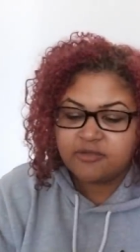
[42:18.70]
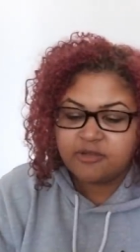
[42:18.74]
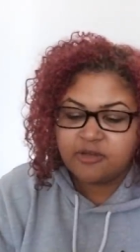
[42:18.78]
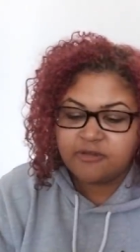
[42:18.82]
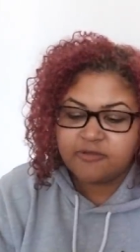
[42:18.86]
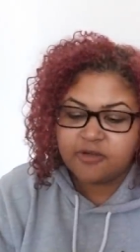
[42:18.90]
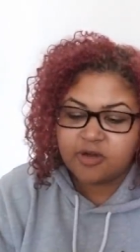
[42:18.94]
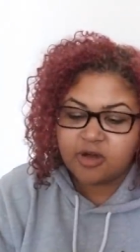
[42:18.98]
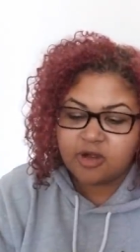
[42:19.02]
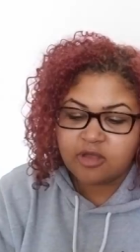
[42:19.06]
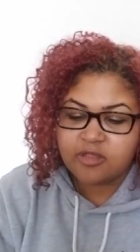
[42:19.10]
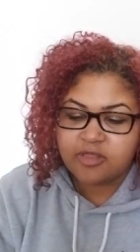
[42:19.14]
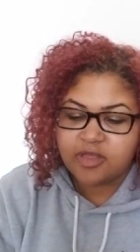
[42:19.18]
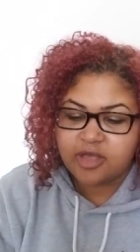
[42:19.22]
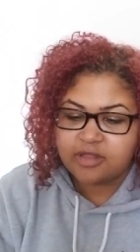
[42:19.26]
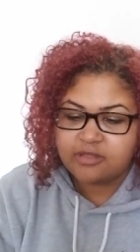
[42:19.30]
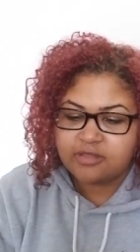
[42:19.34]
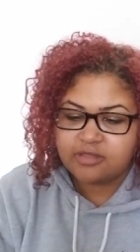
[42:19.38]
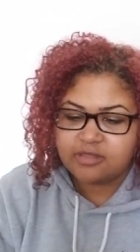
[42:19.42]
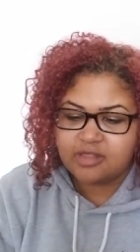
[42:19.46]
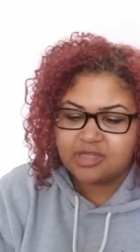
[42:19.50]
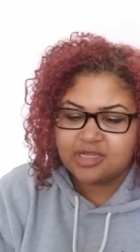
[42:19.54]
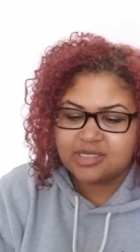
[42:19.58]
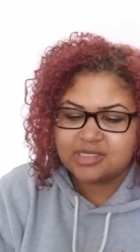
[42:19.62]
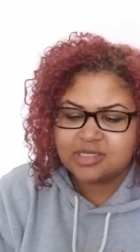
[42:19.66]
feel, Virgo,
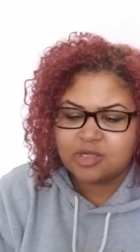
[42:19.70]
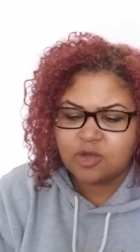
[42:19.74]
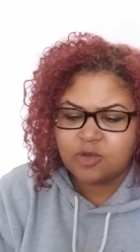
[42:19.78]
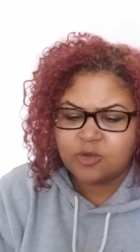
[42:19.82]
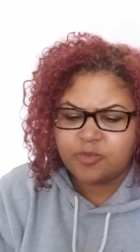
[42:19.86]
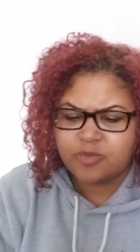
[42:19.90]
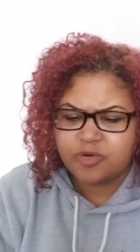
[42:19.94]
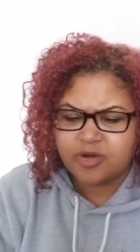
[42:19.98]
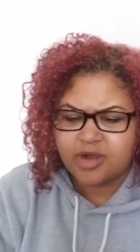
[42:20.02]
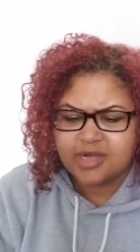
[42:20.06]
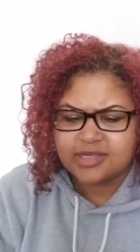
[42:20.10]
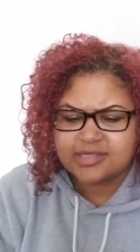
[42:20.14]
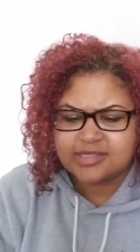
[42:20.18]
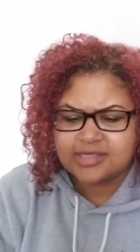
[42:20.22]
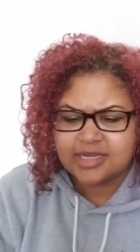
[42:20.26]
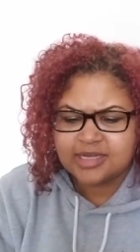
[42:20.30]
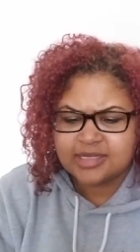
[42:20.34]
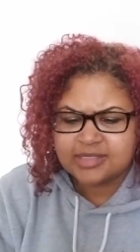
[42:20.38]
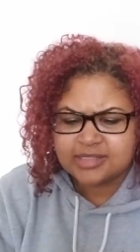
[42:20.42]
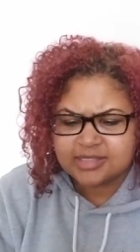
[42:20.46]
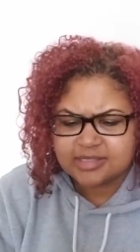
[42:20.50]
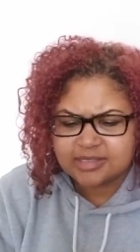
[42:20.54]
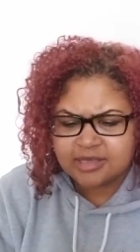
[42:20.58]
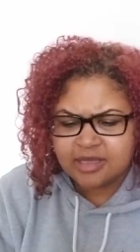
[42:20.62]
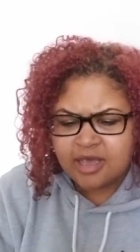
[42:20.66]
that this whole
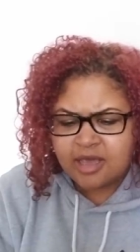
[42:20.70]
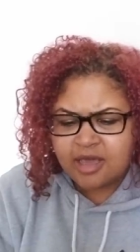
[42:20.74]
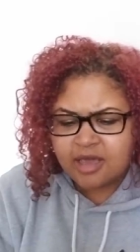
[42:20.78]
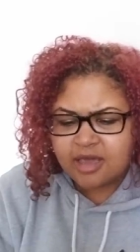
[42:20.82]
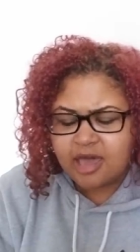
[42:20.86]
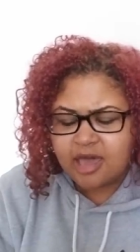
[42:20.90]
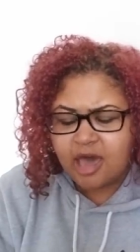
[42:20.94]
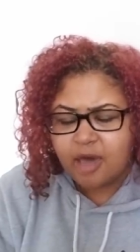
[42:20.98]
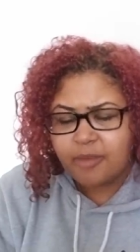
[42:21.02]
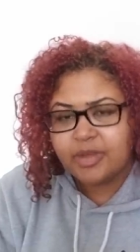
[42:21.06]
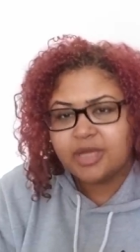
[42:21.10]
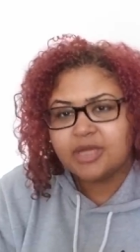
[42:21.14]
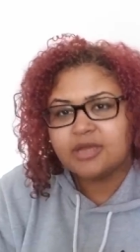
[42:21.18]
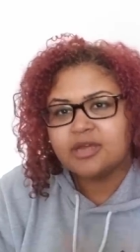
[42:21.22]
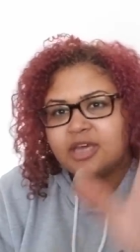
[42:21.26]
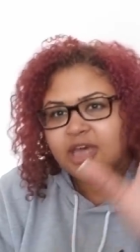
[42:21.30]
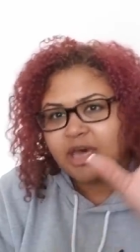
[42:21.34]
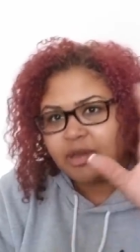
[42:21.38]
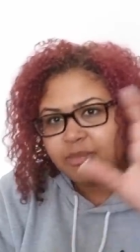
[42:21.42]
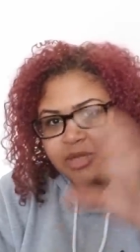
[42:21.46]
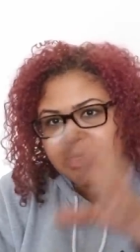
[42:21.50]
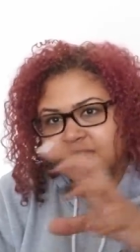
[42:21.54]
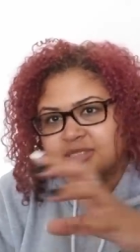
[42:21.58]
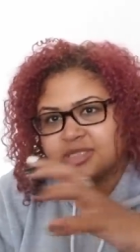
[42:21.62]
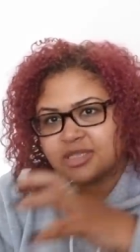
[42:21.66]
process, coming,
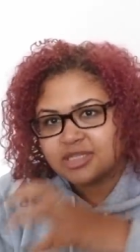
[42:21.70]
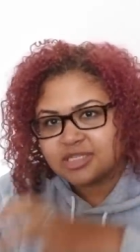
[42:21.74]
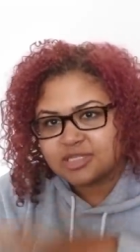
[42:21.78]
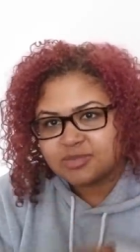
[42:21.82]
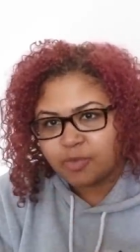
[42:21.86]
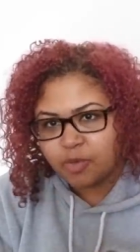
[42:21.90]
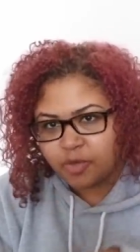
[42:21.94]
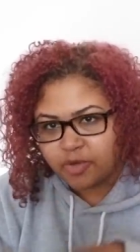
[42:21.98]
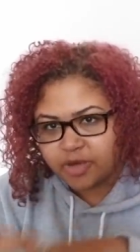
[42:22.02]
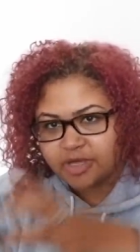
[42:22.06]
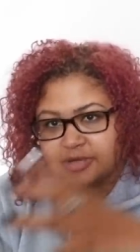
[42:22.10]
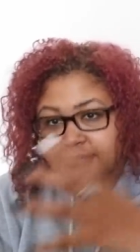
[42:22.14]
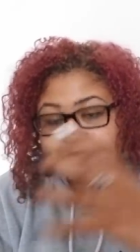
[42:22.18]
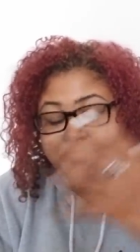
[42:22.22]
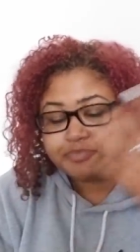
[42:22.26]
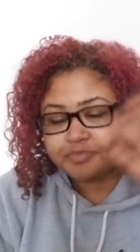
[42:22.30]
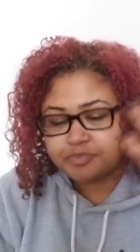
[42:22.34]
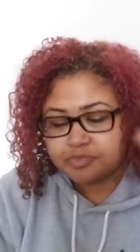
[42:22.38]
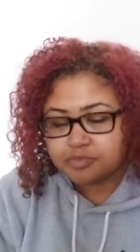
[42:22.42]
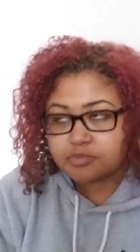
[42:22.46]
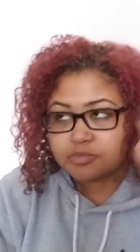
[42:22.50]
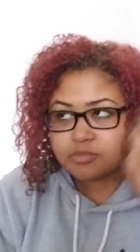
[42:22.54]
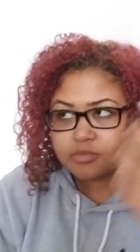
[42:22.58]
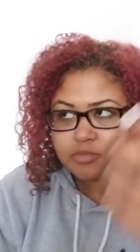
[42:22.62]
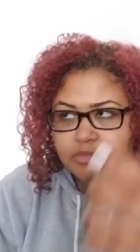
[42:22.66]
coming to this point,
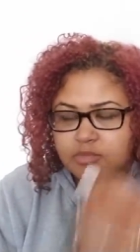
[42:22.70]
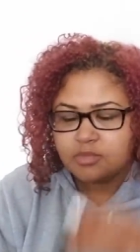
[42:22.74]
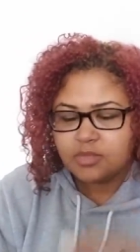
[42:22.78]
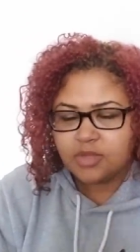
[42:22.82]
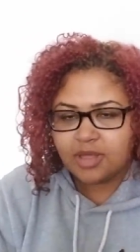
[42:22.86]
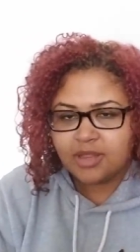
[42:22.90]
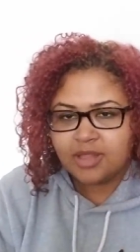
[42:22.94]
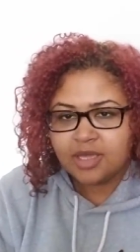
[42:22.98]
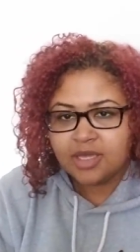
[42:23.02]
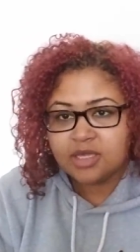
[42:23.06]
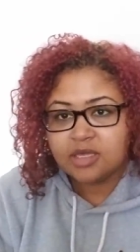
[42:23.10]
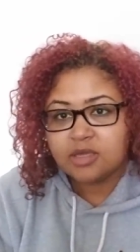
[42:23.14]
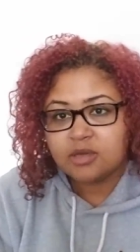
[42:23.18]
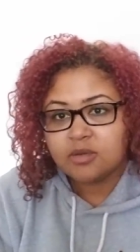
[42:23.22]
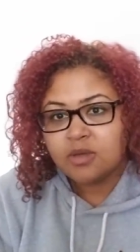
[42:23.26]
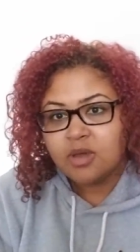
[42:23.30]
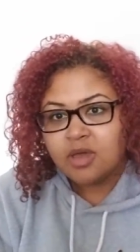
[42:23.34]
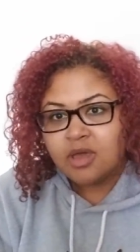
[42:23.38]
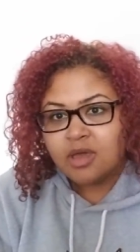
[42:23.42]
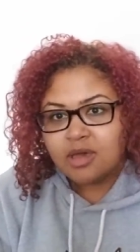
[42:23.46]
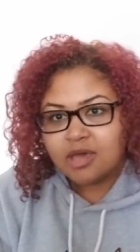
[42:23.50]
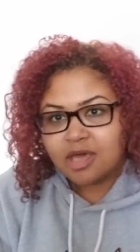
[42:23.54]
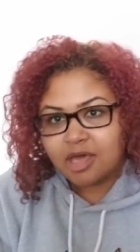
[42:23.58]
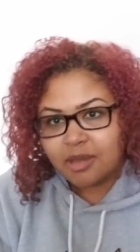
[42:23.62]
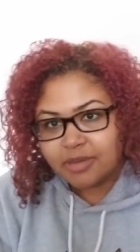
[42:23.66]
Thank you.
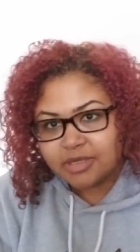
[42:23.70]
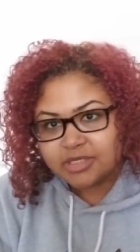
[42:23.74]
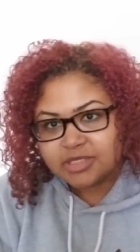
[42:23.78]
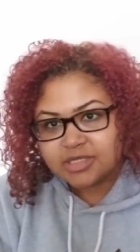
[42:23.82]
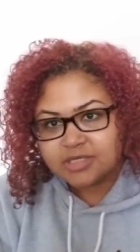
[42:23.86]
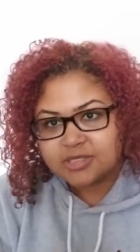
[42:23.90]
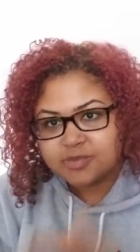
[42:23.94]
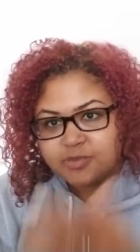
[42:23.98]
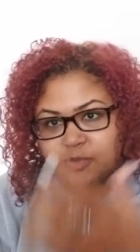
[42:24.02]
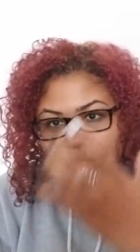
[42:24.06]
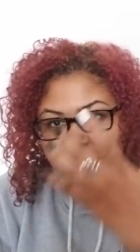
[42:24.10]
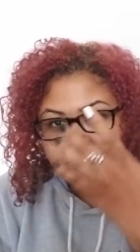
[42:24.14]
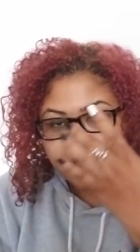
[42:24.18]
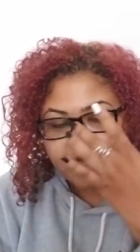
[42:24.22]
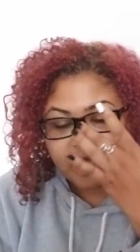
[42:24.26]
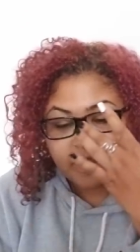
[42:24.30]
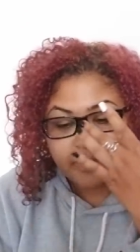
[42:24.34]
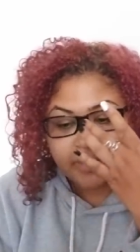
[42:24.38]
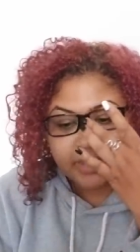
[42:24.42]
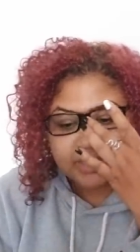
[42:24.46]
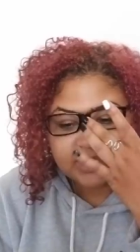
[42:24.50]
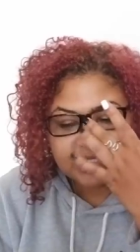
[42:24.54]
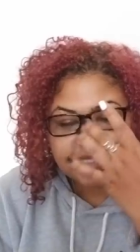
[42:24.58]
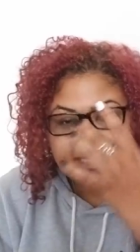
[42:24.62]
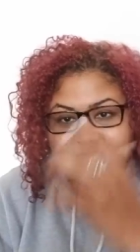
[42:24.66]
Coming to this point,
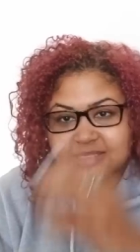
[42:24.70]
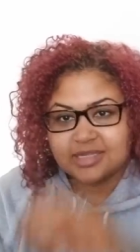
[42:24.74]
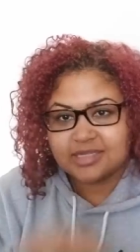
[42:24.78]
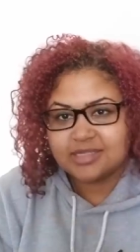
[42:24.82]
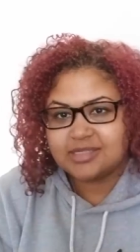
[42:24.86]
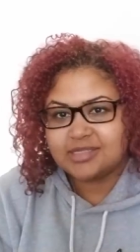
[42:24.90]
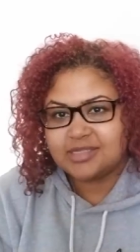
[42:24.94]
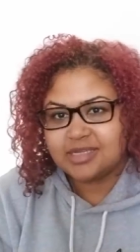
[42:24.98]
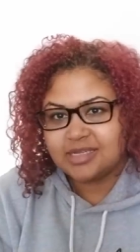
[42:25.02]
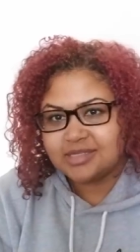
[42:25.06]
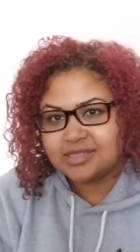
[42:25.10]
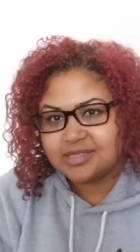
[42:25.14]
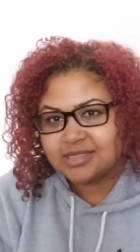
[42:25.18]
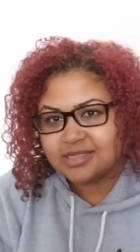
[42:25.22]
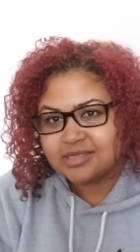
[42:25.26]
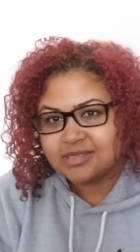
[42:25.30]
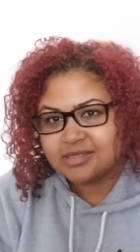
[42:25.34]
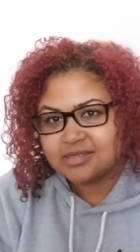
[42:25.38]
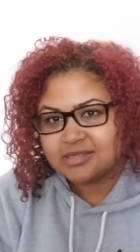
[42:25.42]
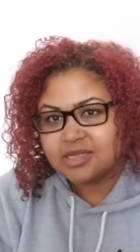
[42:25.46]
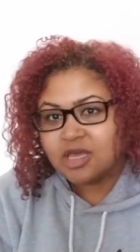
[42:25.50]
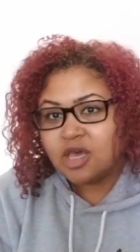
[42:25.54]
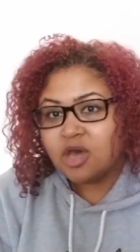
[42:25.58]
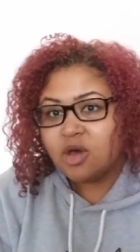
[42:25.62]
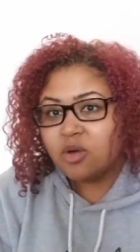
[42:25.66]
coming to this
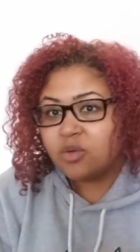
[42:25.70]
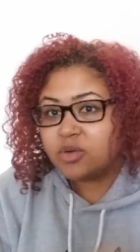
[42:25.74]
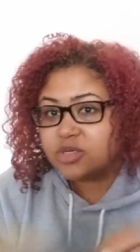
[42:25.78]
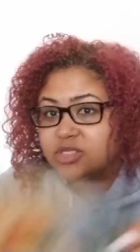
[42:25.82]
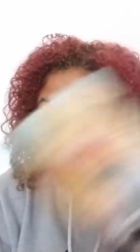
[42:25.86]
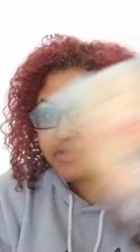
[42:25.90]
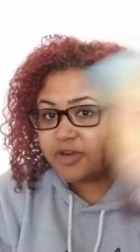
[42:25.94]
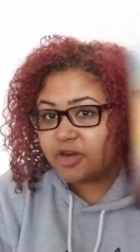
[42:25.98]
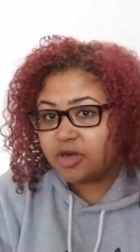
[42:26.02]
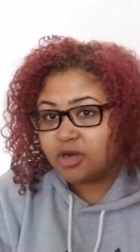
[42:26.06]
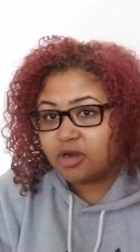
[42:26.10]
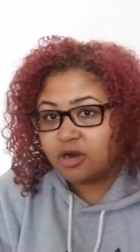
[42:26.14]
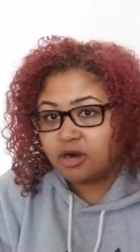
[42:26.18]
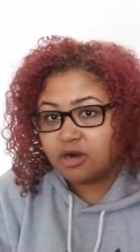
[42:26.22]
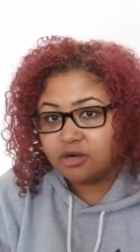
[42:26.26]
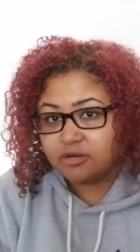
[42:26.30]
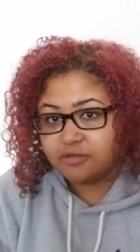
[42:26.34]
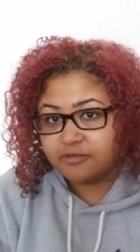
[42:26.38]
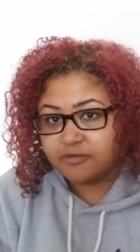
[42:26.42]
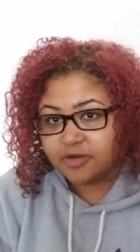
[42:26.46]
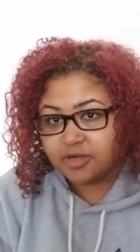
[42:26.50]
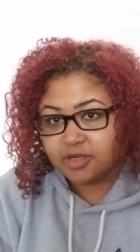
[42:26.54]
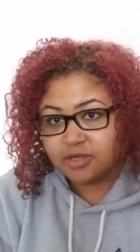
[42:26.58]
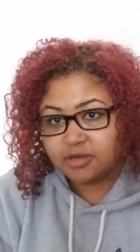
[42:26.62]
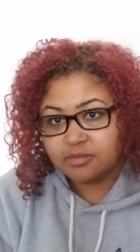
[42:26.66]
consensus was very hard
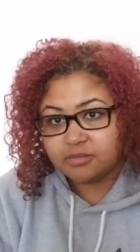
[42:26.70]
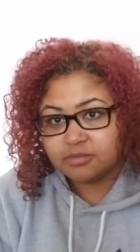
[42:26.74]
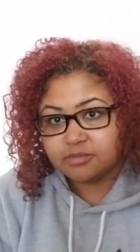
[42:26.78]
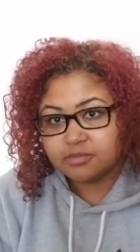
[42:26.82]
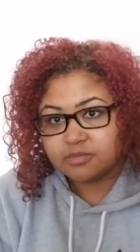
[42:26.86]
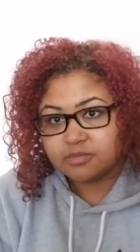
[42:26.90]
for you.